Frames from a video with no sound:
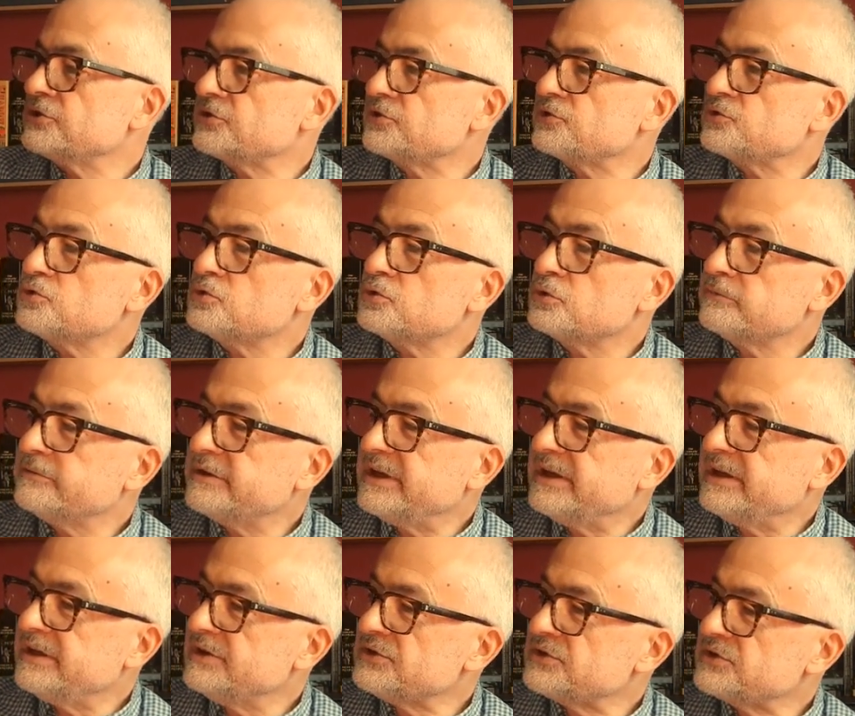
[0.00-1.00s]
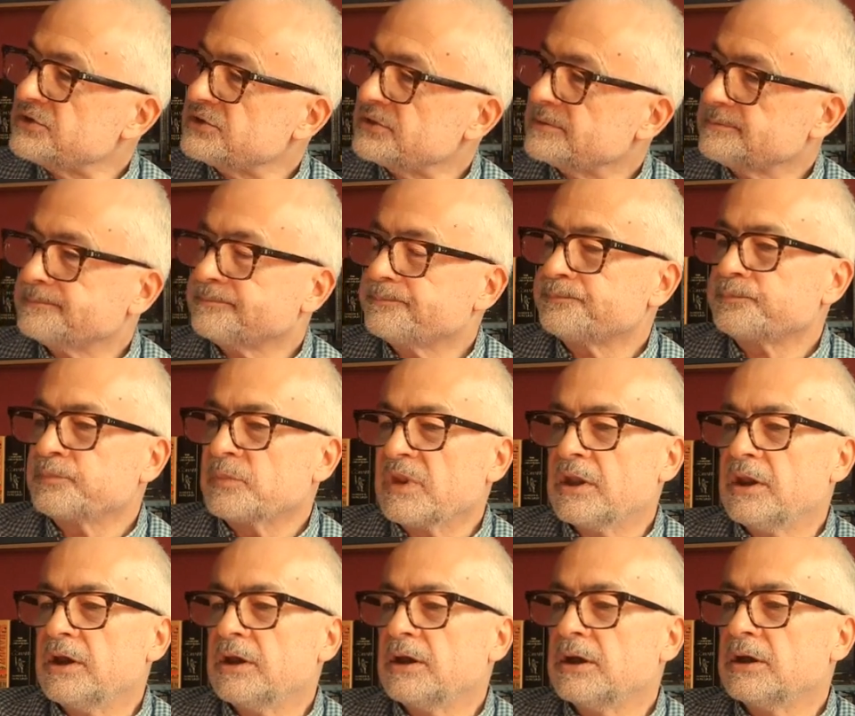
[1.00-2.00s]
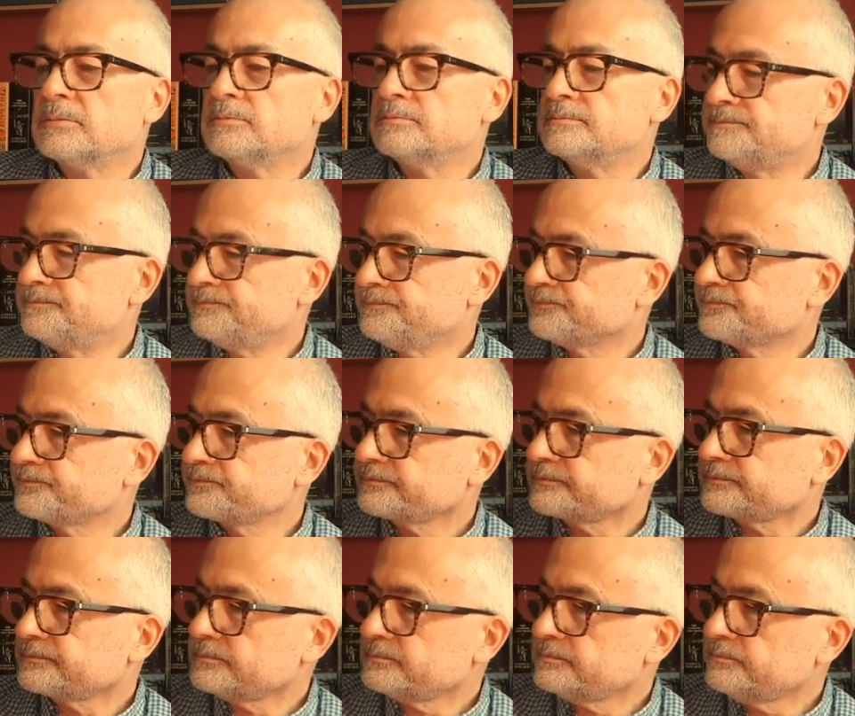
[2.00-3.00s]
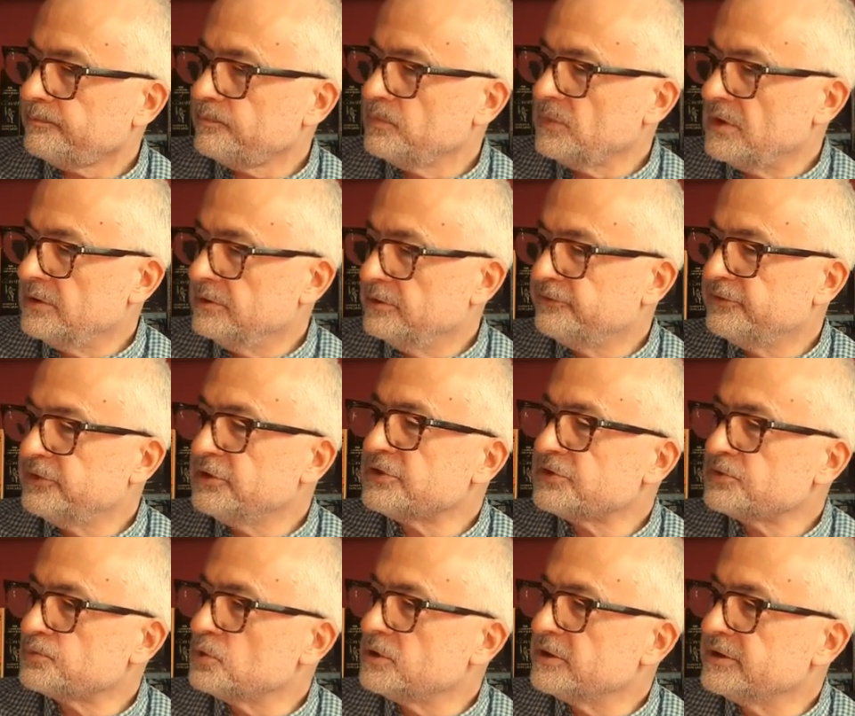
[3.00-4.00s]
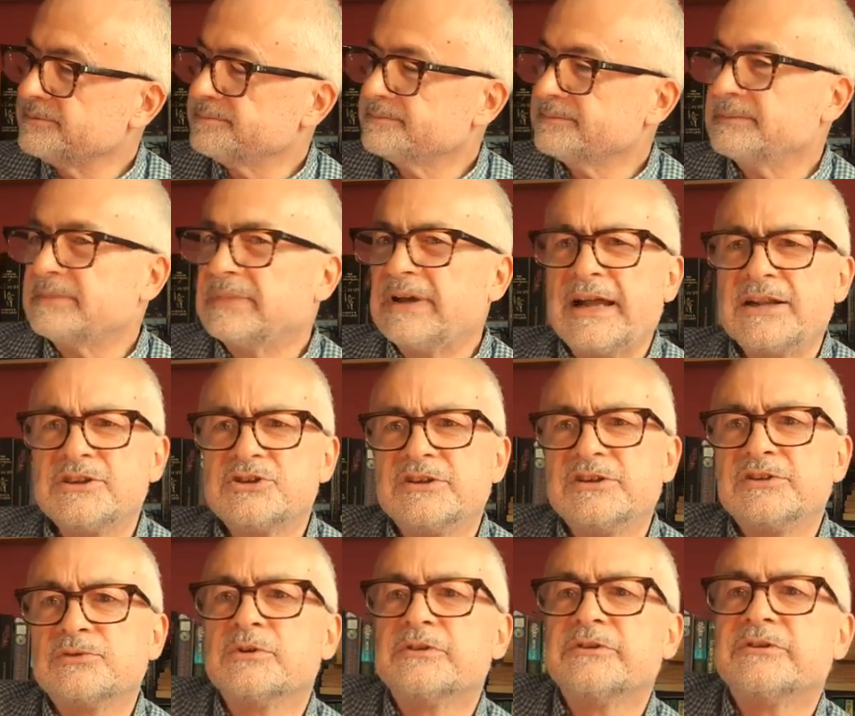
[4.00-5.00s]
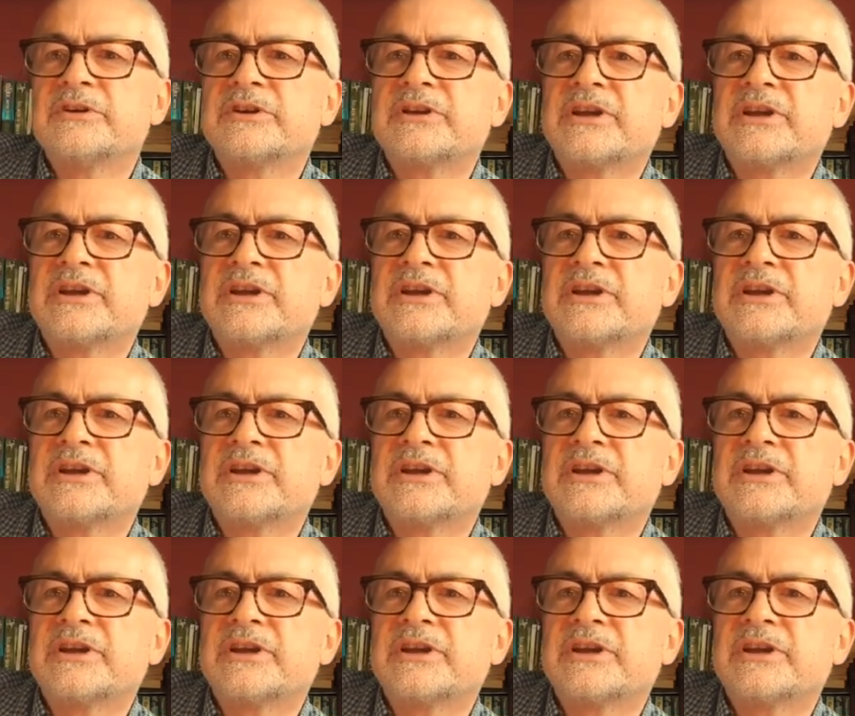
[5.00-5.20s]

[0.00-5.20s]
stories um, the first one actually is one of the